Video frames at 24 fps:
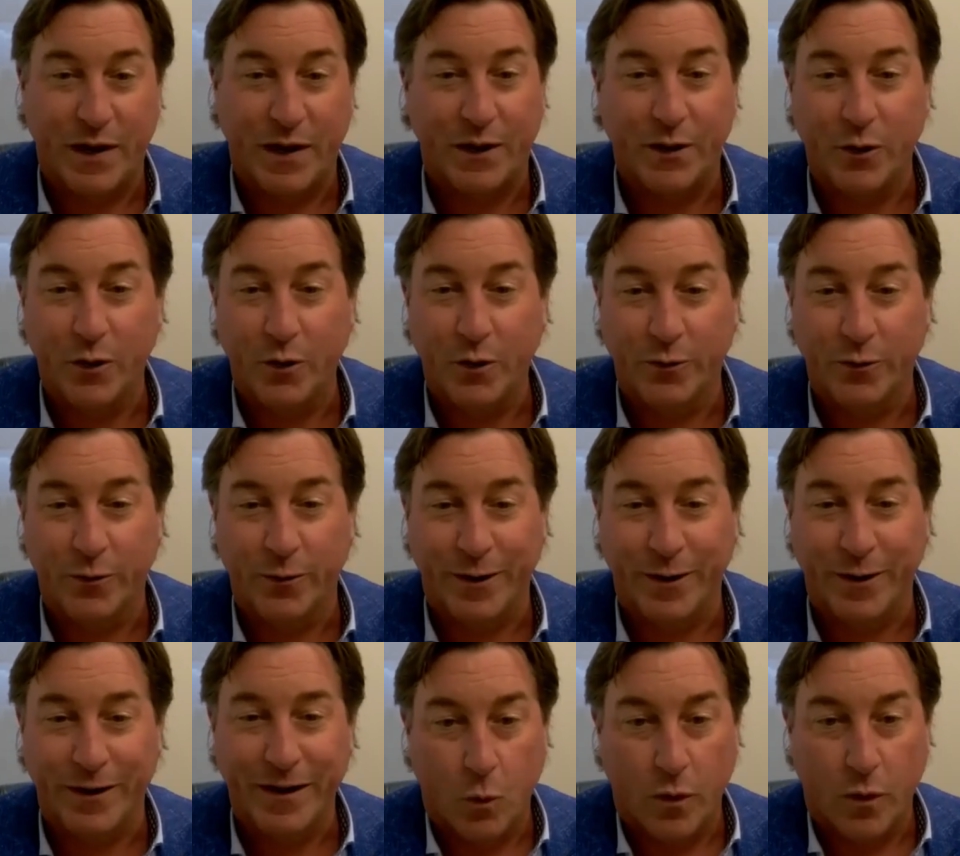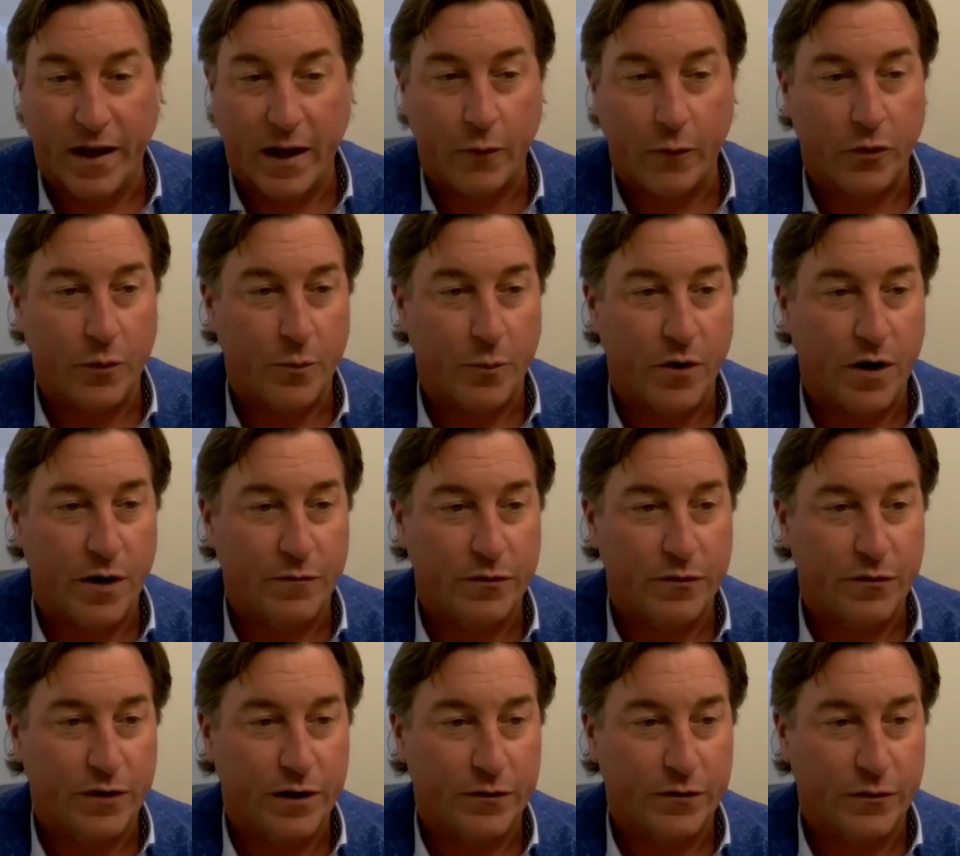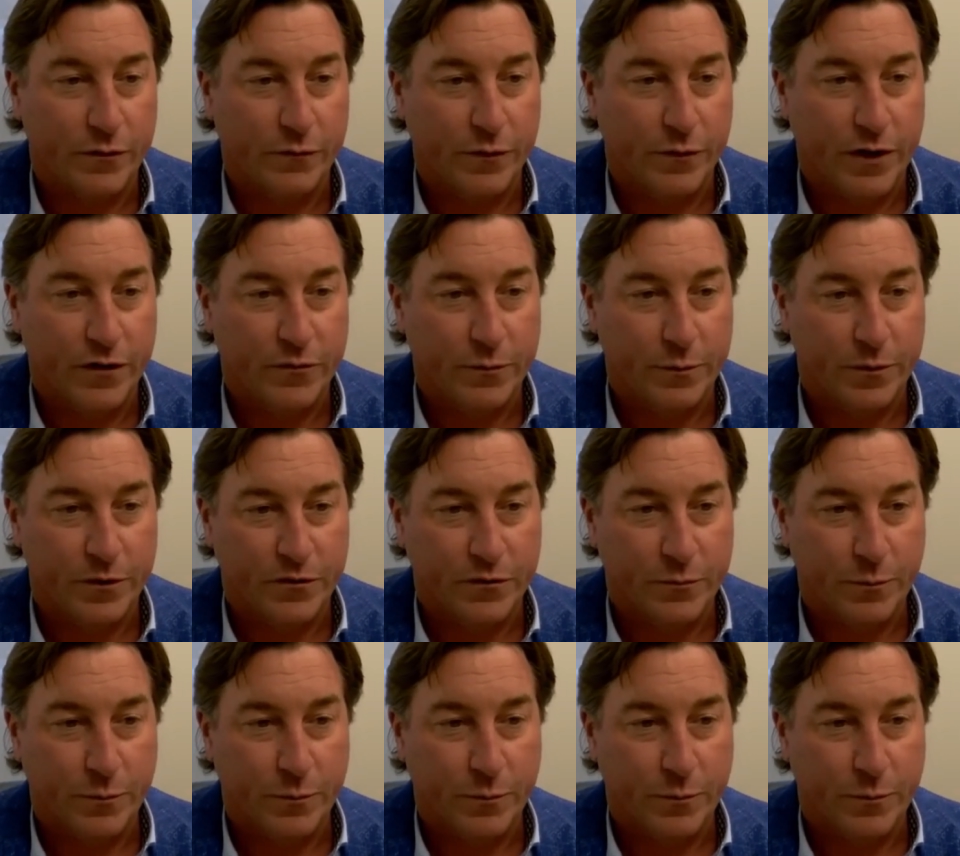back over. And without the private sector investment,